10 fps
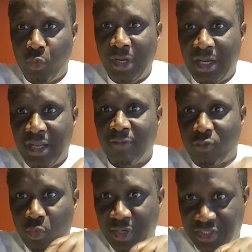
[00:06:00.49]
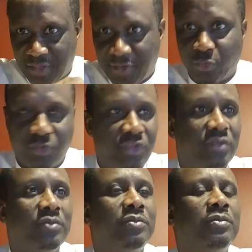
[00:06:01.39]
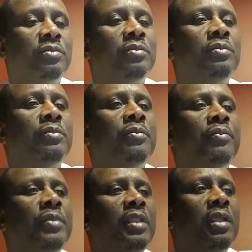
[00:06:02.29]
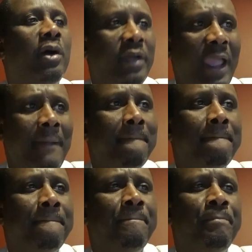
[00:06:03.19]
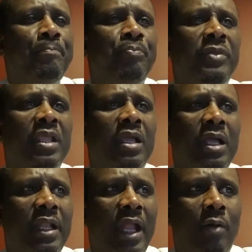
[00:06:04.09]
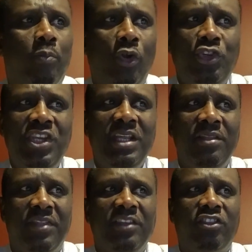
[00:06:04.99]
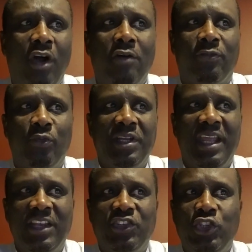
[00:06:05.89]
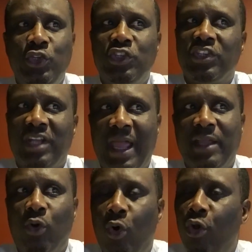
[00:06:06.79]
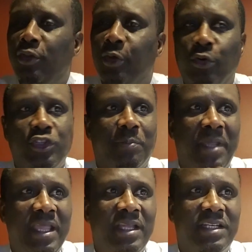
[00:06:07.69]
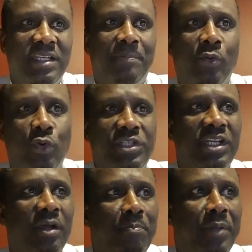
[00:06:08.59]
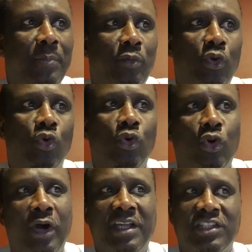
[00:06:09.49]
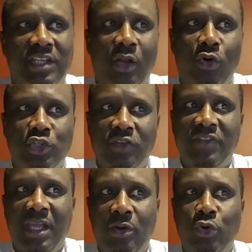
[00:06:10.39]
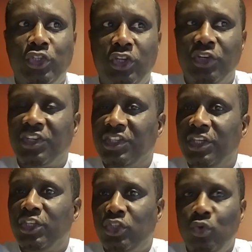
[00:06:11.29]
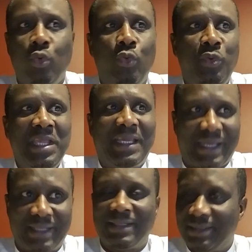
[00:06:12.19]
will influence the votes. Okay? Now, brushing this off with excuses like all those being deported are people who go against the laws of their host countries is too weak